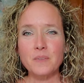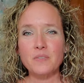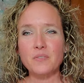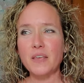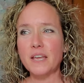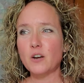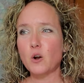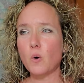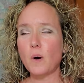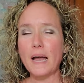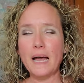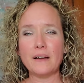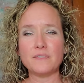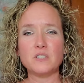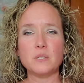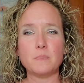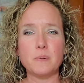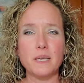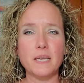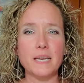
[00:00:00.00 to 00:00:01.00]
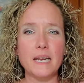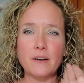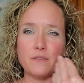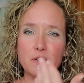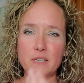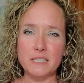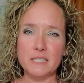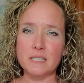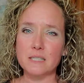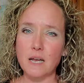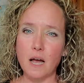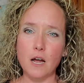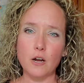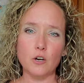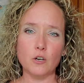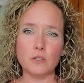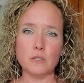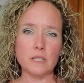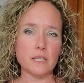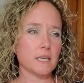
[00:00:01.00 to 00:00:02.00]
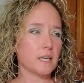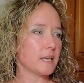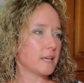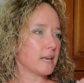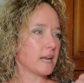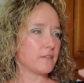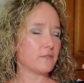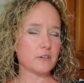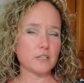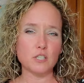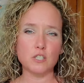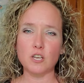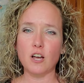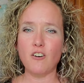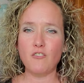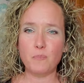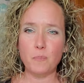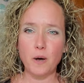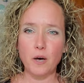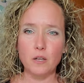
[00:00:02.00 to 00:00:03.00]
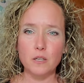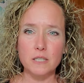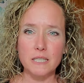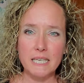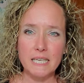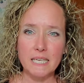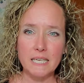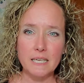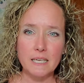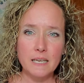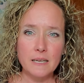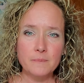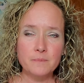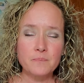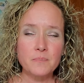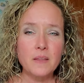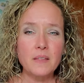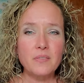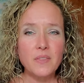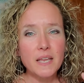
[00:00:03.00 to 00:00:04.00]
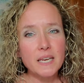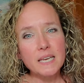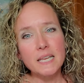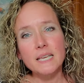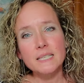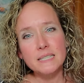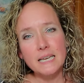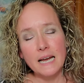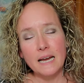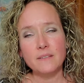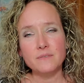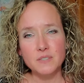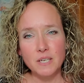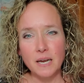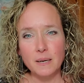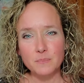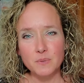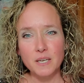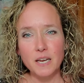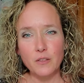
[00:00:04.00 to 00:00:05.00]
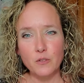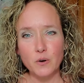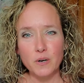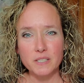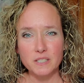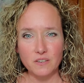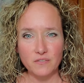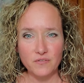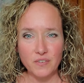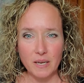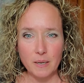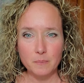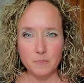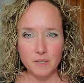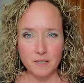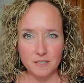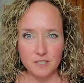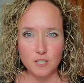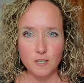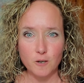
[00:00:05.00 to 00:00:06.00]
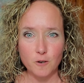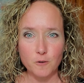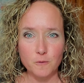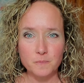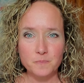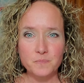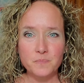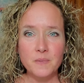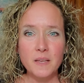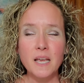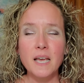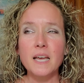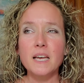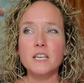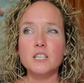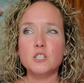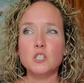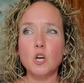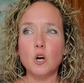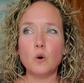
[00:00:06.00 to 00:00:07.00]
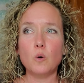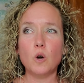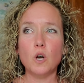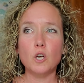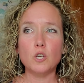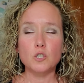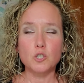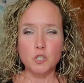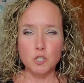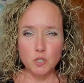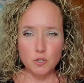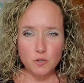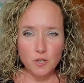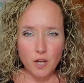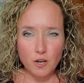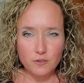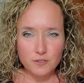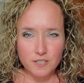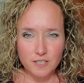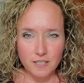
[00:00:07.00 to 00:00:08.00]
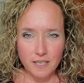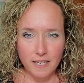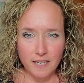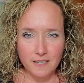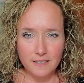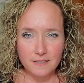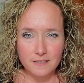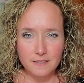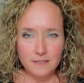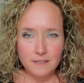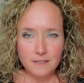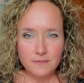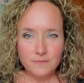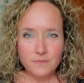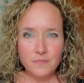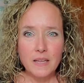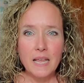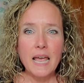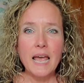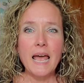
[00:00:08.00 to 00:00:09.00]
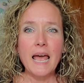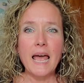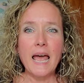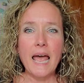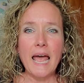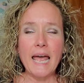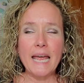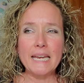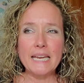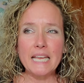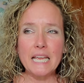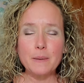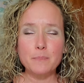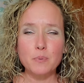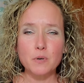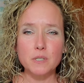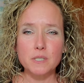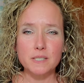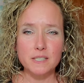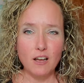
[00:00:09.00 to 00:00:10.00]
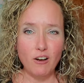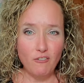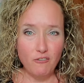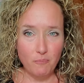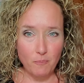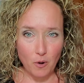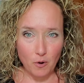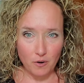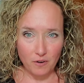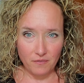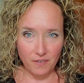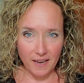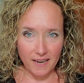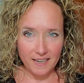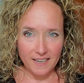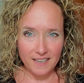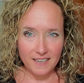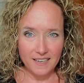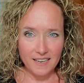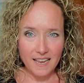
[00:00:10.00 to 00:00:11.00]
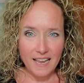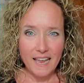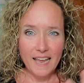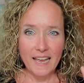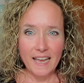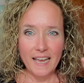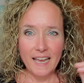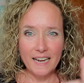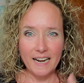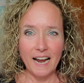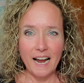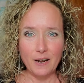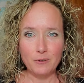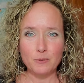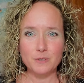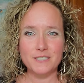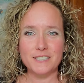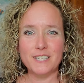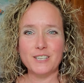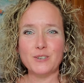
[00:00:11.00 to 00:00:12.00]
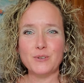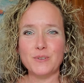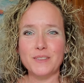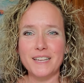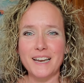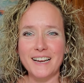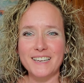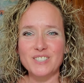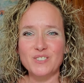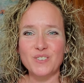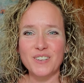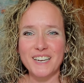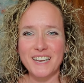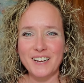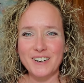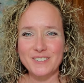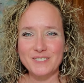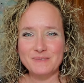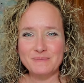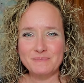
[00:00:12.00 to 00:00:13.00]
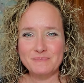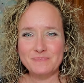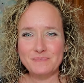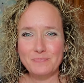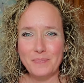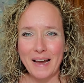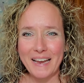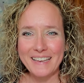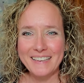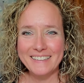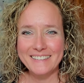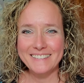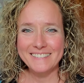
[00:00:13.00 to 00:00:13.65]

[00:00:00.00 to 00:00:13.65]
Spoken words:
They don't have to be in every soccer league and every softball league. They need to have time together as a family too. So do those things and keep yourself motivated, and I will see you in the next video. Bye.